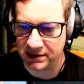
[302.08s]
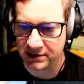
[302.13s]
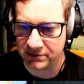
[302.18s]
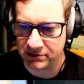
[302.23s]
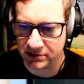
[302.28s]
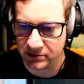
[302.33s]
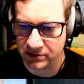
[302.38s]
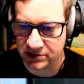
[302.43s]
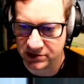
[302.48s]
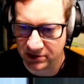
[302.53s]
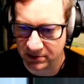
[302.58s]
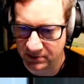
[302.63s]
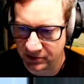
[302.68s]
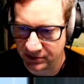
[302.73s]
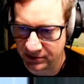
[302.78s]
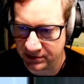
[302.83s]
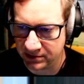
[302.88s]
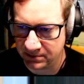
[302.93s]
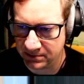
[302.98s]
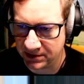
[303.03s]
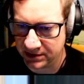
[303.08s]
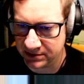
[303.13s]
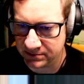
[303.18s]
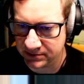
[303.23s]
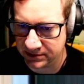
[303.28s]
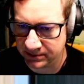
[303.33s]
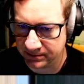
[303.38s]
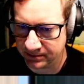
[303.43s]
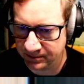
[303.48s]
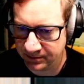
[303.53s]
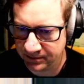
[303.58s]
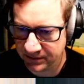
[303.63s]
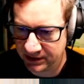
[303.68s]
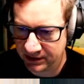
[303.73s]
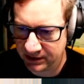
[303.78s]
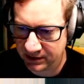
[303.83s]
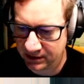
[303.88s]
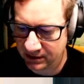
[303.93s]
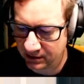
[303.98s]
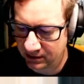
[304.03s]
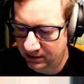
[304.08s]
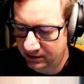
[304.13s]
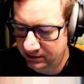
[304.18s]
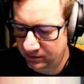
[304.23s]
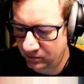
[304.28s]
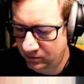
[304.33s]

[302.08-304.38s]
area, which I'm on at the moment, I